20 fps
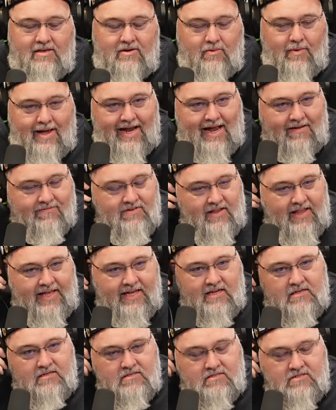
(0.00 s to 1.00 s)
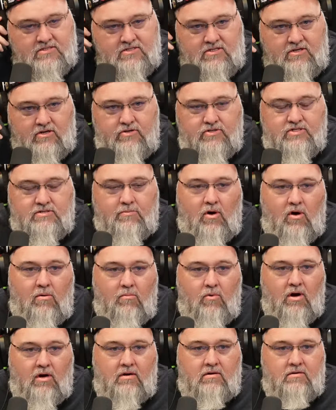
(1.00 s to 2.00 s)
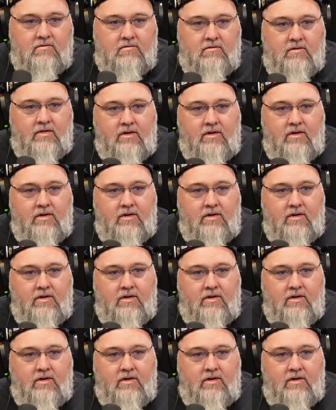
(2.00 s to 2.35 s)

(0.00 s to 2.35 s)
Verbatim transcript: do I have to like go do some homework? You